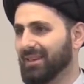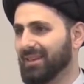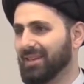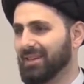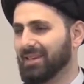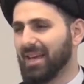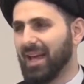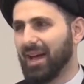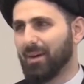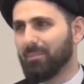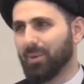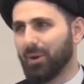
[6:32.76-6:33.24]

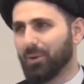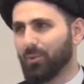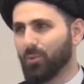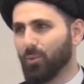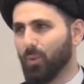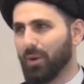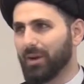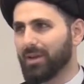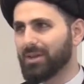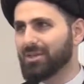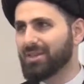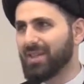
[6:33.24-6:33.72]
Yeah, but
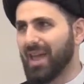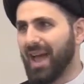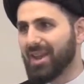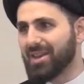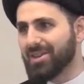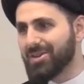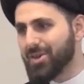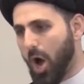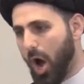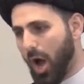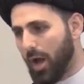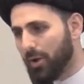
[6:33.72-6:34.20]
what is that
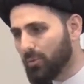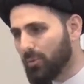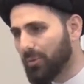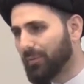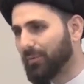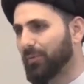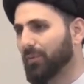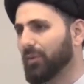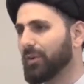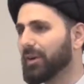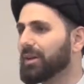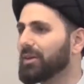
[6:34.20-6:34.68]
knot
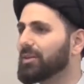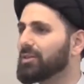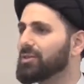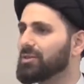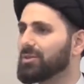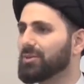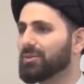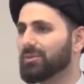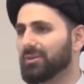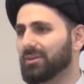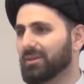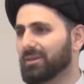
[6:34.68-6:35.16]
referring
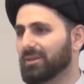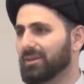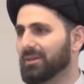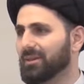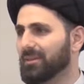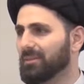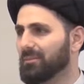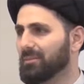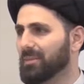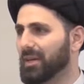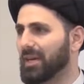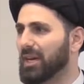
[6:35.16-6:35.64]
to?
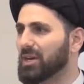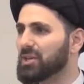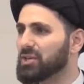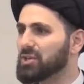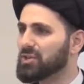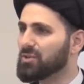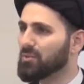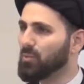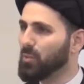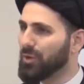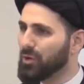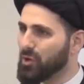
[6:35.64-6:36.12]

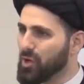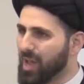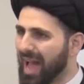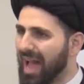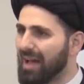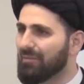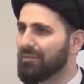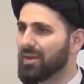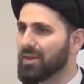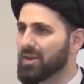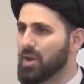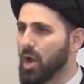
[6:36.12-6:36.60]
Because when you
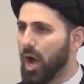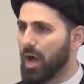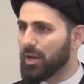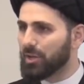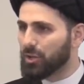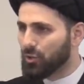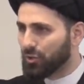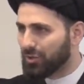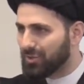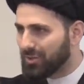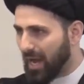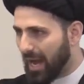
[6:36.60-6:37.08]
have a knot,
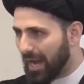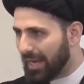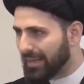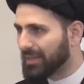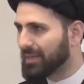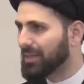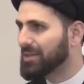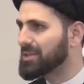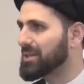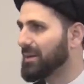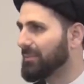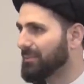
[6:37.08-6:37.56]
you're
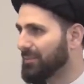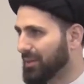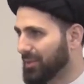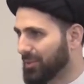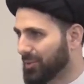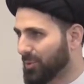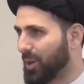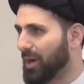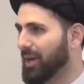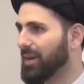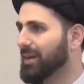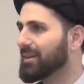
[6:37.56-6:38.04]
tying something,
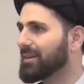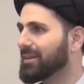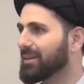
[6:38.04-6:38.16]
right?